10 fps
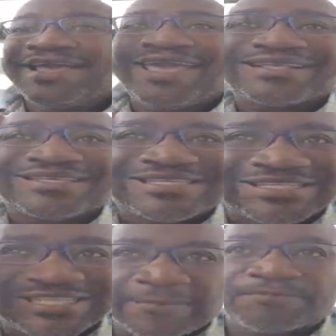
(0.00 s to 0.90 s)

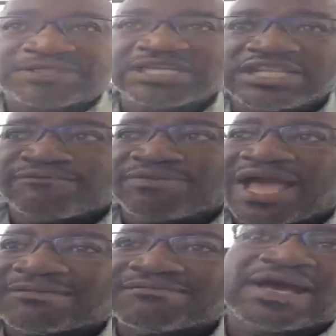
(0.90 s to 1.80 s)
excepting the
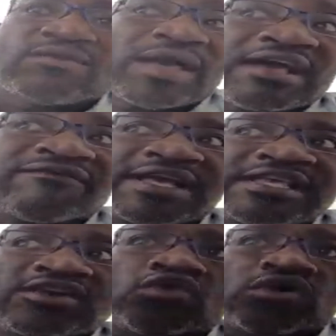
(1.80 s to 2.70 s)
black man wherever
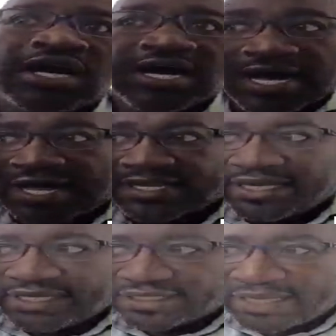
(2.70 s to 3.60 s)
he go. And
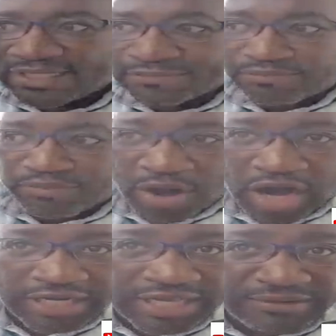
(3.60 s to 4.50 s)
it is
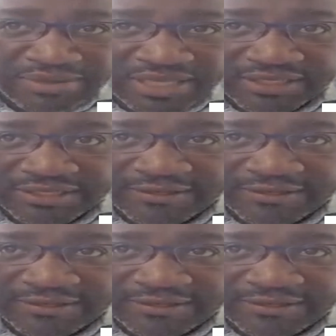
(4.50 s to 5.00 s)
boggling me